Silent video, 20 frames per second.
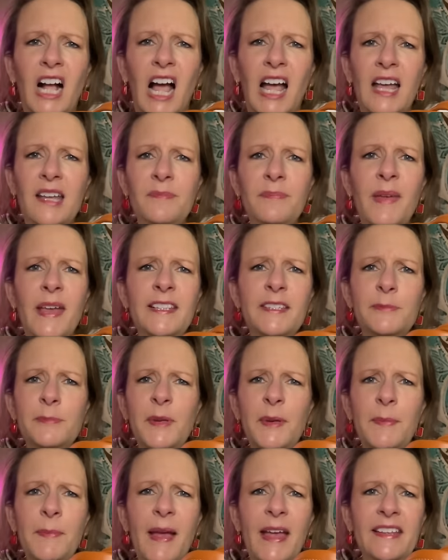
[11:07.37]
it makes
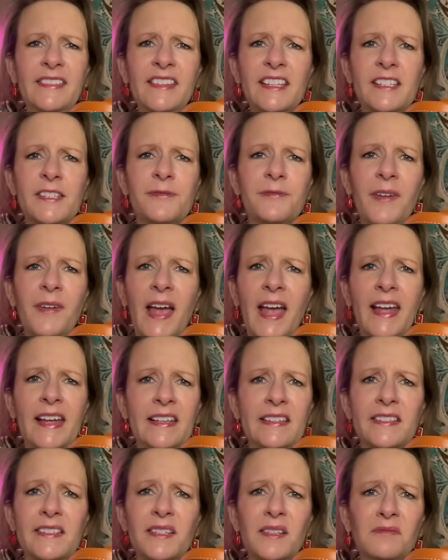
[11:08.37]
me make this
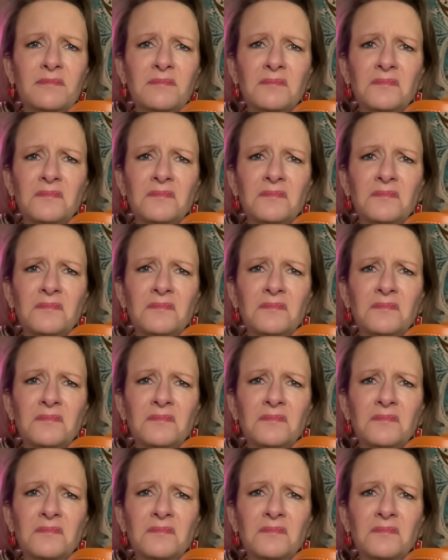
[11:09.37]
face.